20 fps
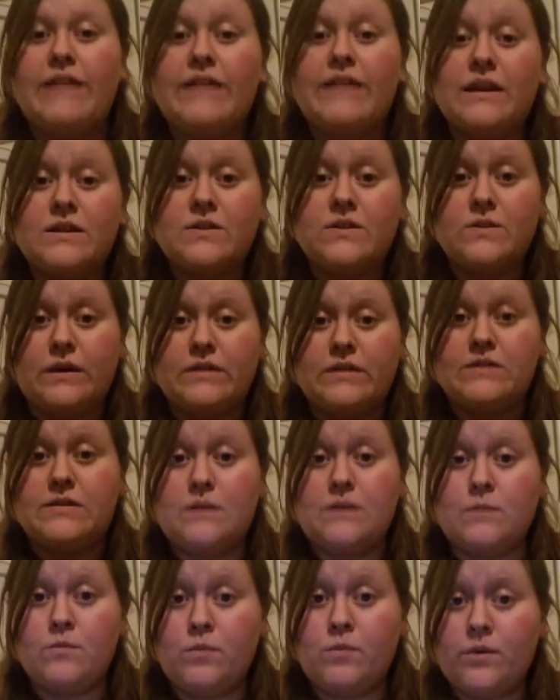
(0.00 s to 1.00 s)
like to at
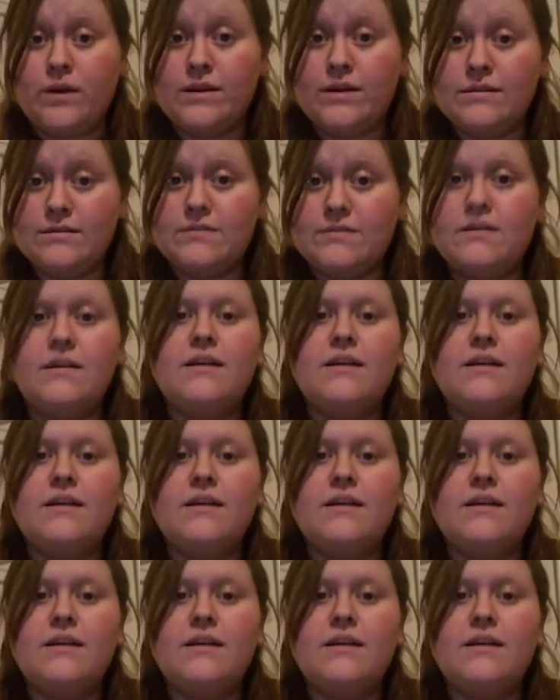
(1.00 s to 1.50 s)
some point